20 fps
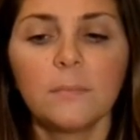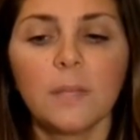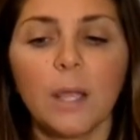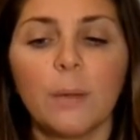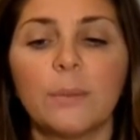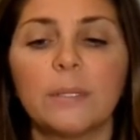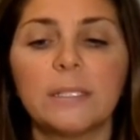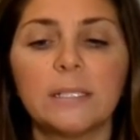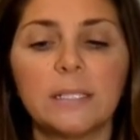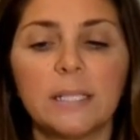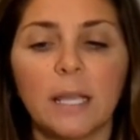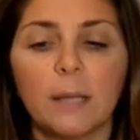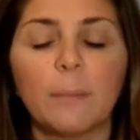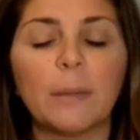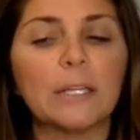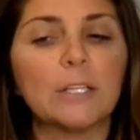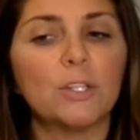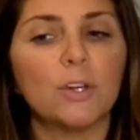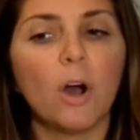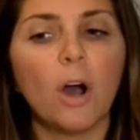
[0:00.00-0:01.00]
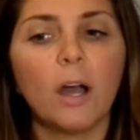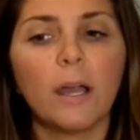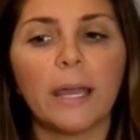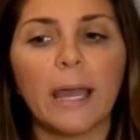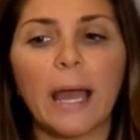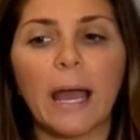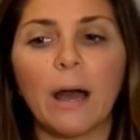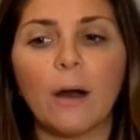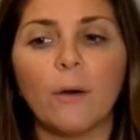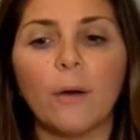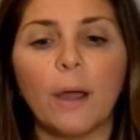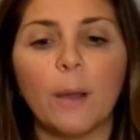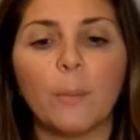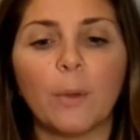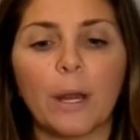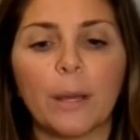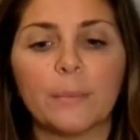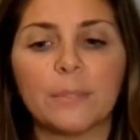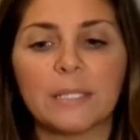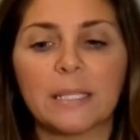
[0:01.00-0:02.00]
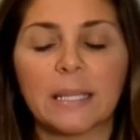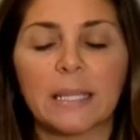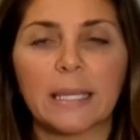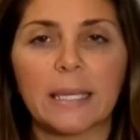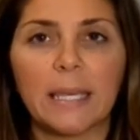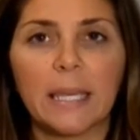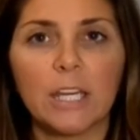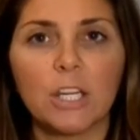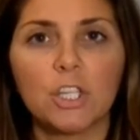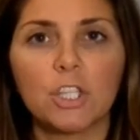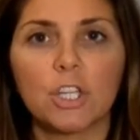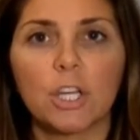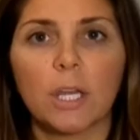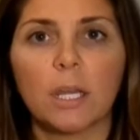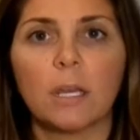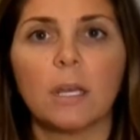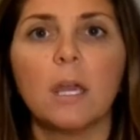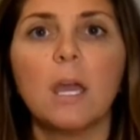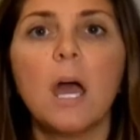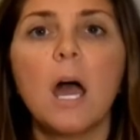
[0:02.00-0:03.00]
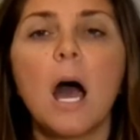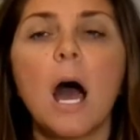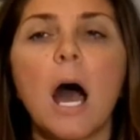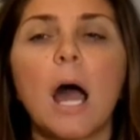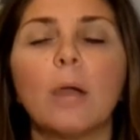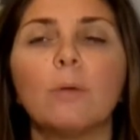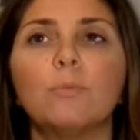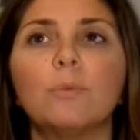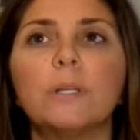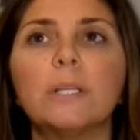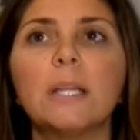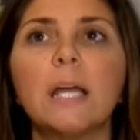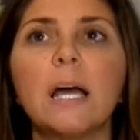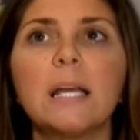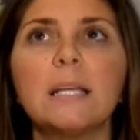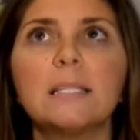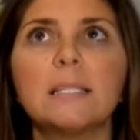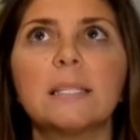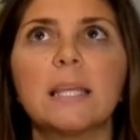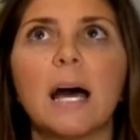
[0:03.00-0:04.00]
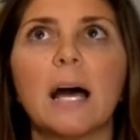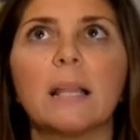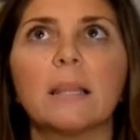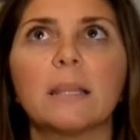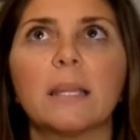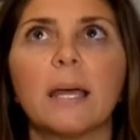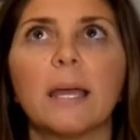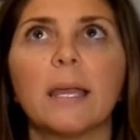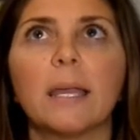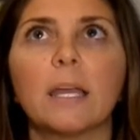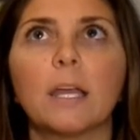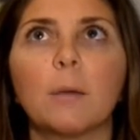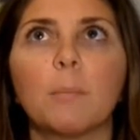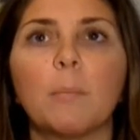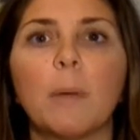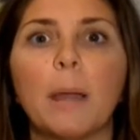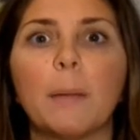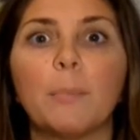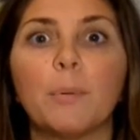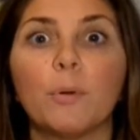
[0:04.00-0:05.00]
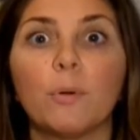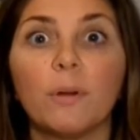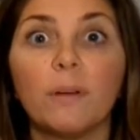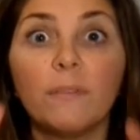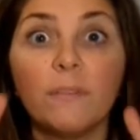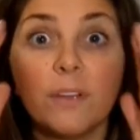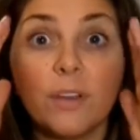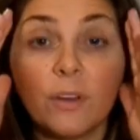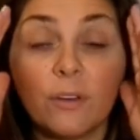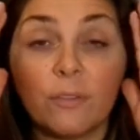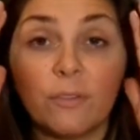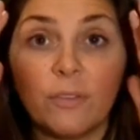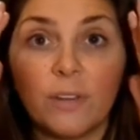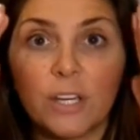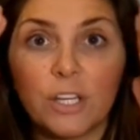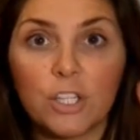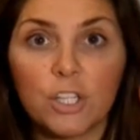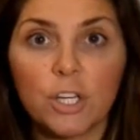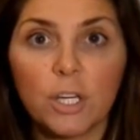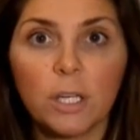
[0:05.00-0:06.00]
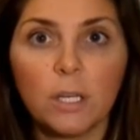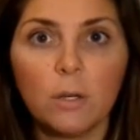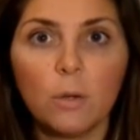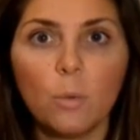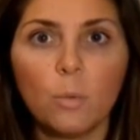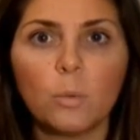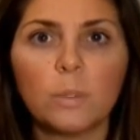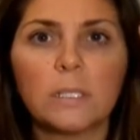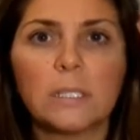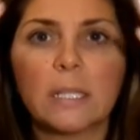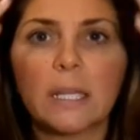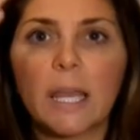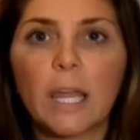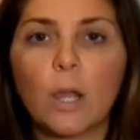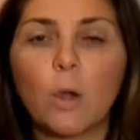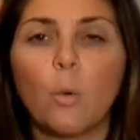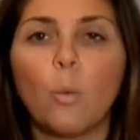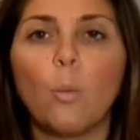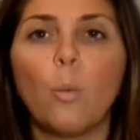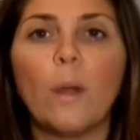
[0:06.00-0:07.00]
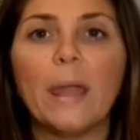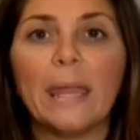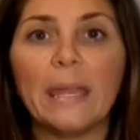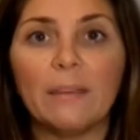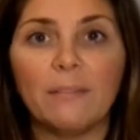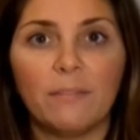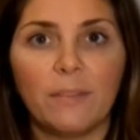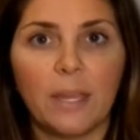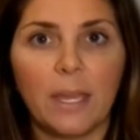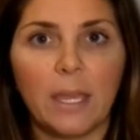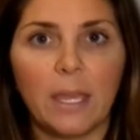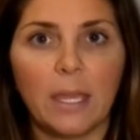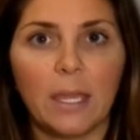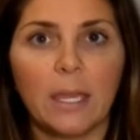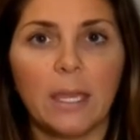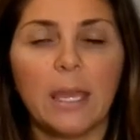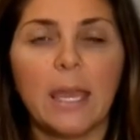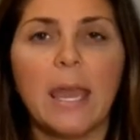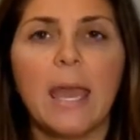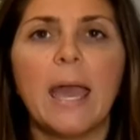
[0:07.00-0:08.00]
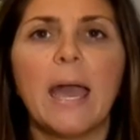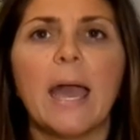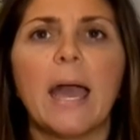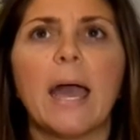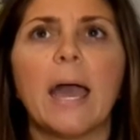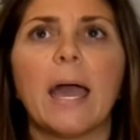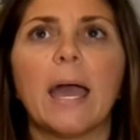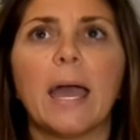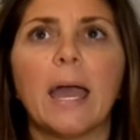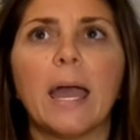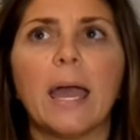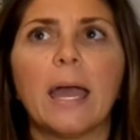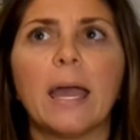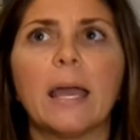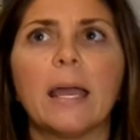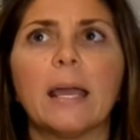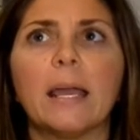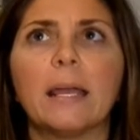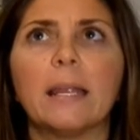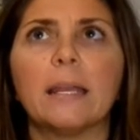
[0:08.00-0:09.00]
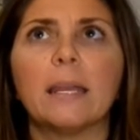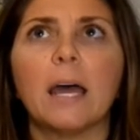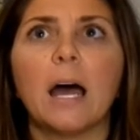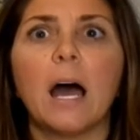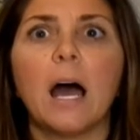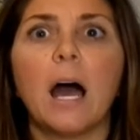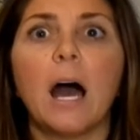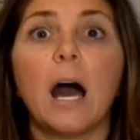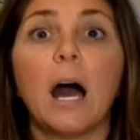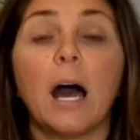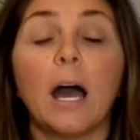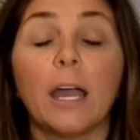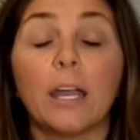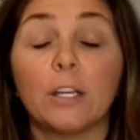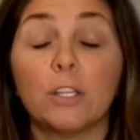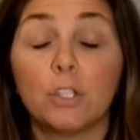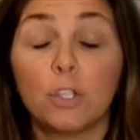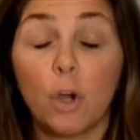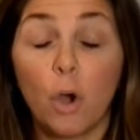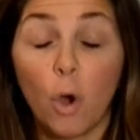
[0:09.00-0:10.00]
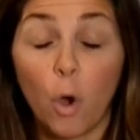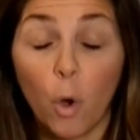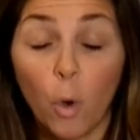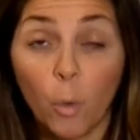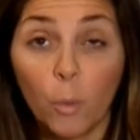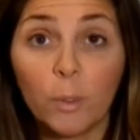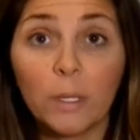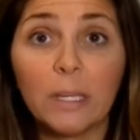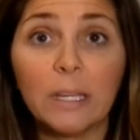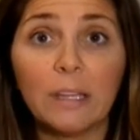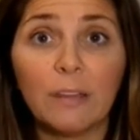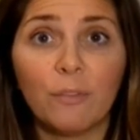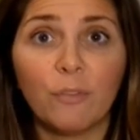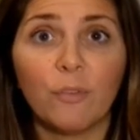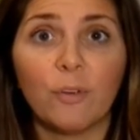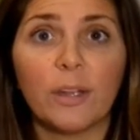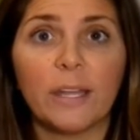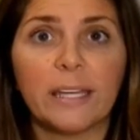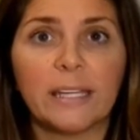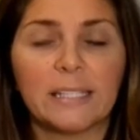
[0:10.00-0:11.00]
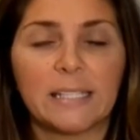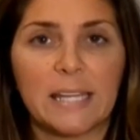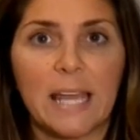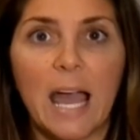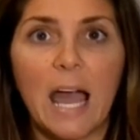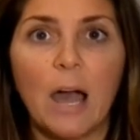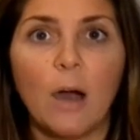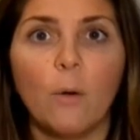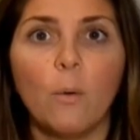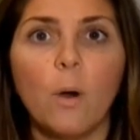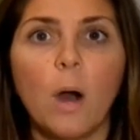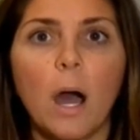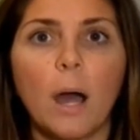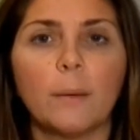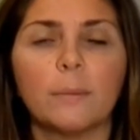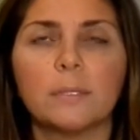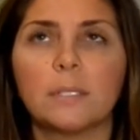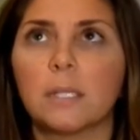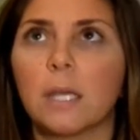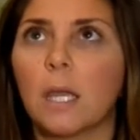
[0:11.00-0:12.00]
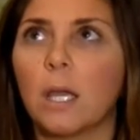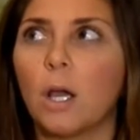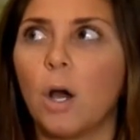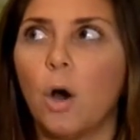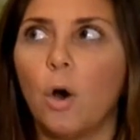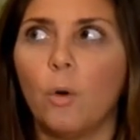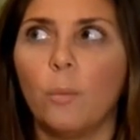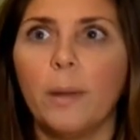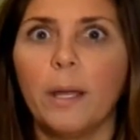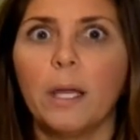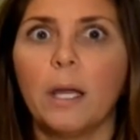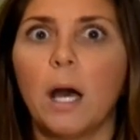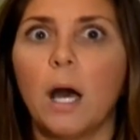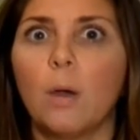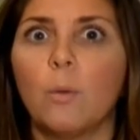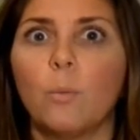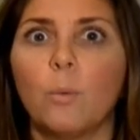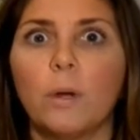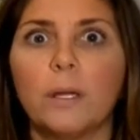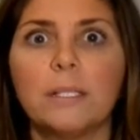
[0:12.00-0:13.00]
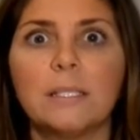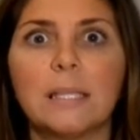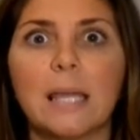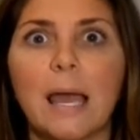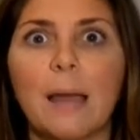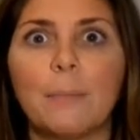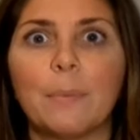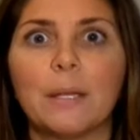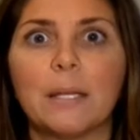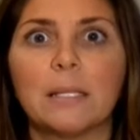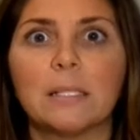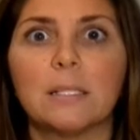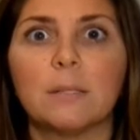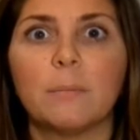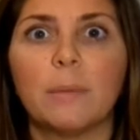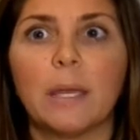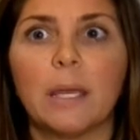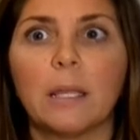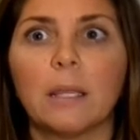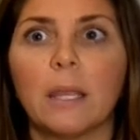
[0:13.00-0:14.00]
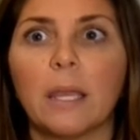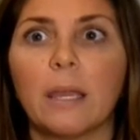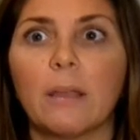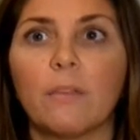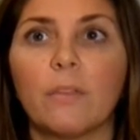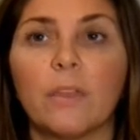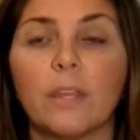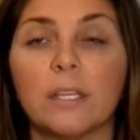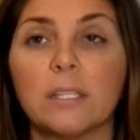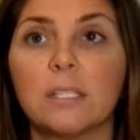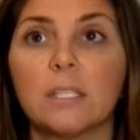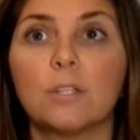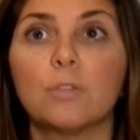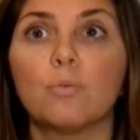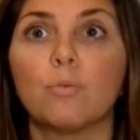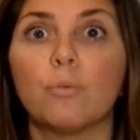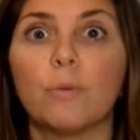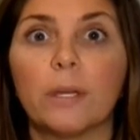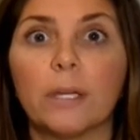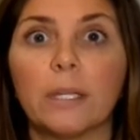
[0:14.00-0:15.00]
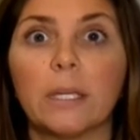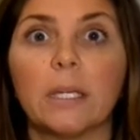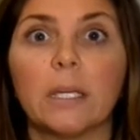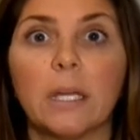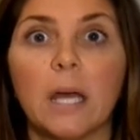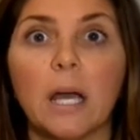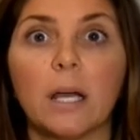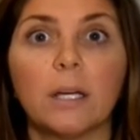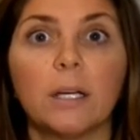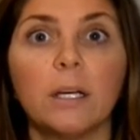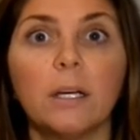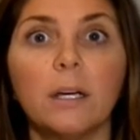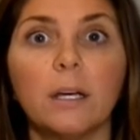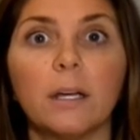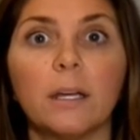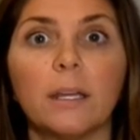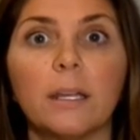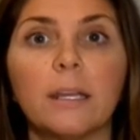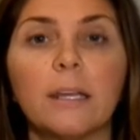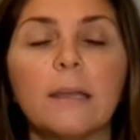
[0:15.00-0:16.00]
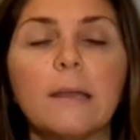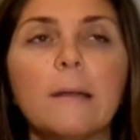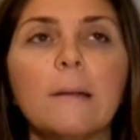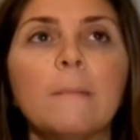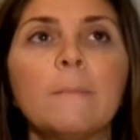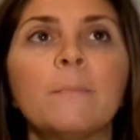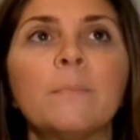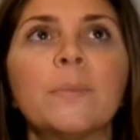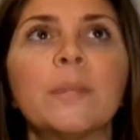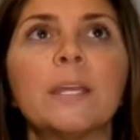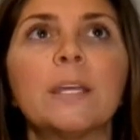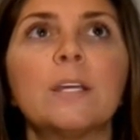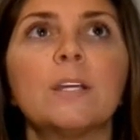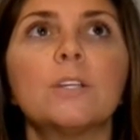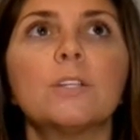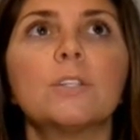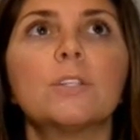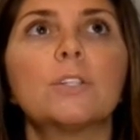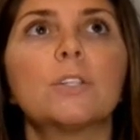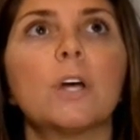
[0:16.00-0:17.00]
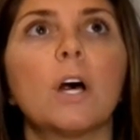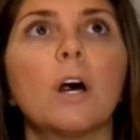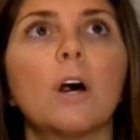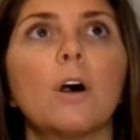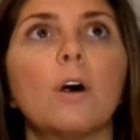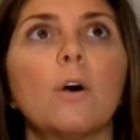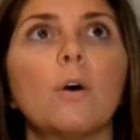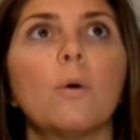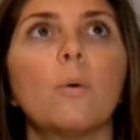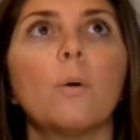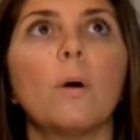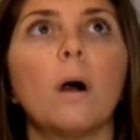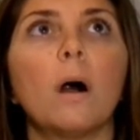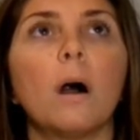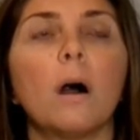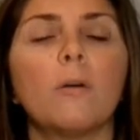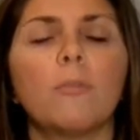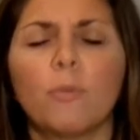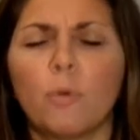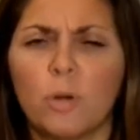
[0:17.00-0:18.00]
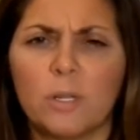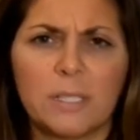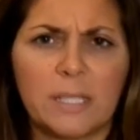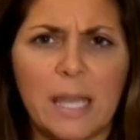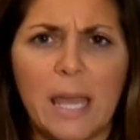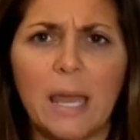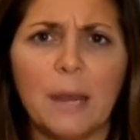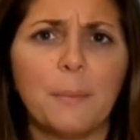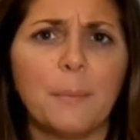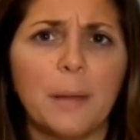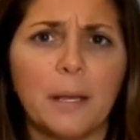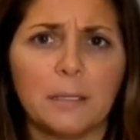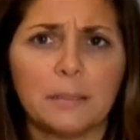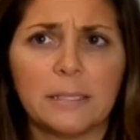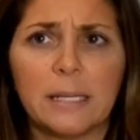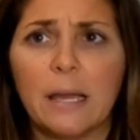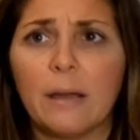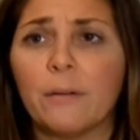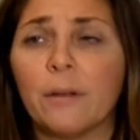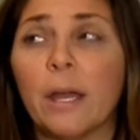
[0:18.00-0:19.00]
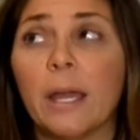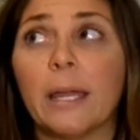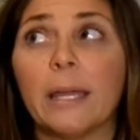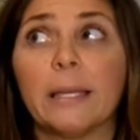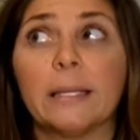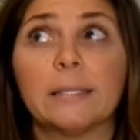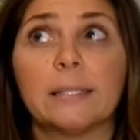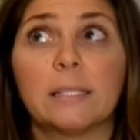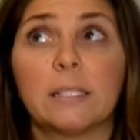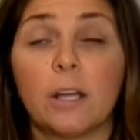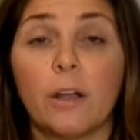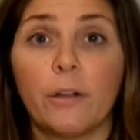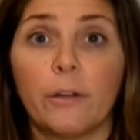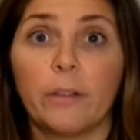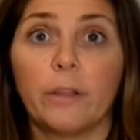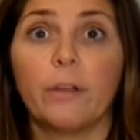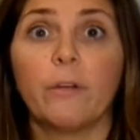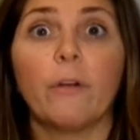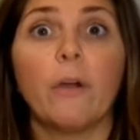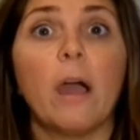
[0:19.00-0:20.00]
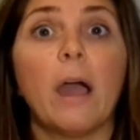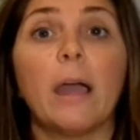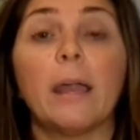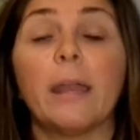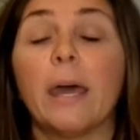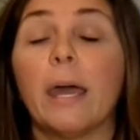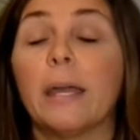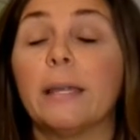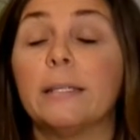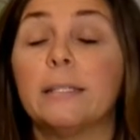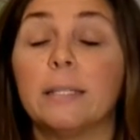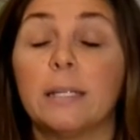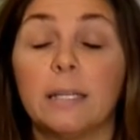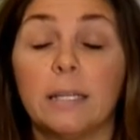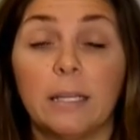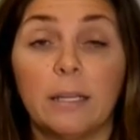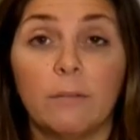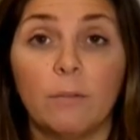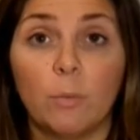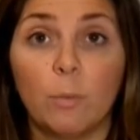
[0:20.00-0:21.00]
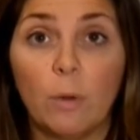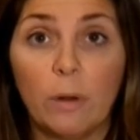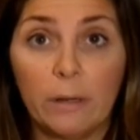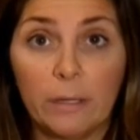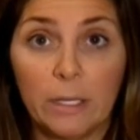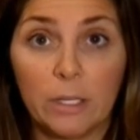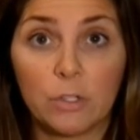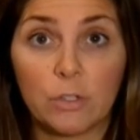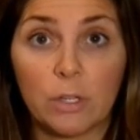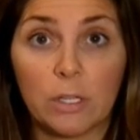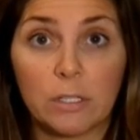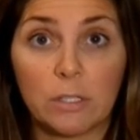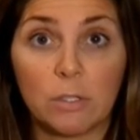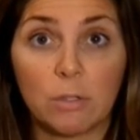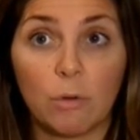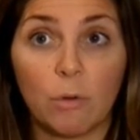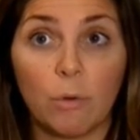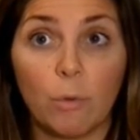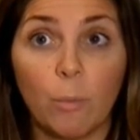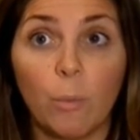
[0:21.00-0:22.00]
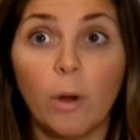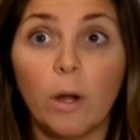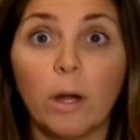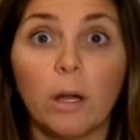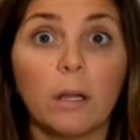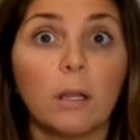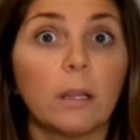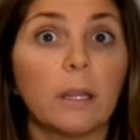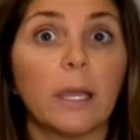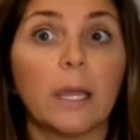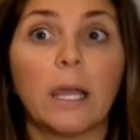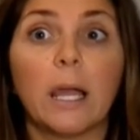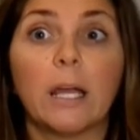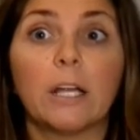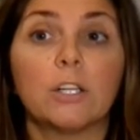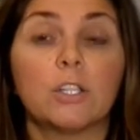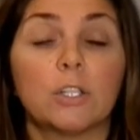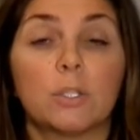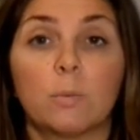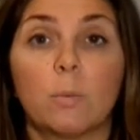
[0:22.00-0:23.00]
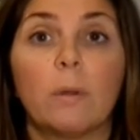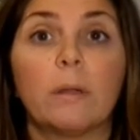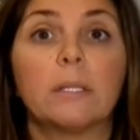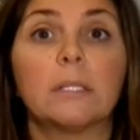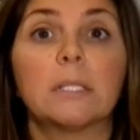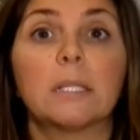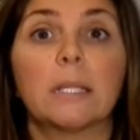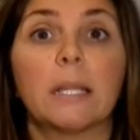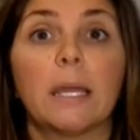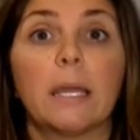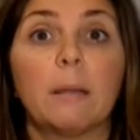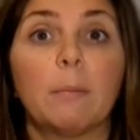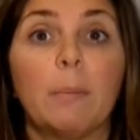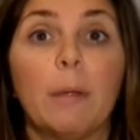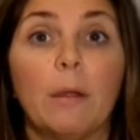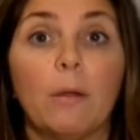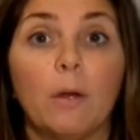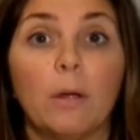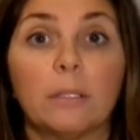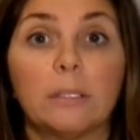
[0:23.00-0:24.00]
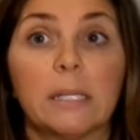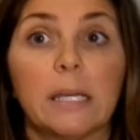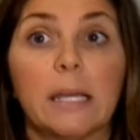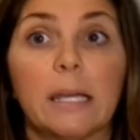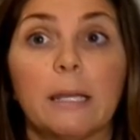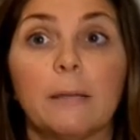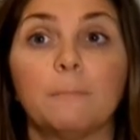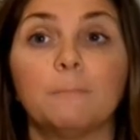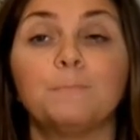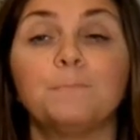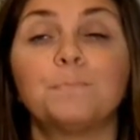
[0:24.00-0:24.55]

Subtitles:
went to take my dog out. And when I was in the kitchen, I realized that like my peripheral vision was like wavy. And I totally freaked out. I was like, oh my God, what is happening to me? Like, this is really not good. So, of course, I had a meltdown. I hysterically cried. I didn't even want to get dressed to go to work. Like, I just wanted to lay in bed all day.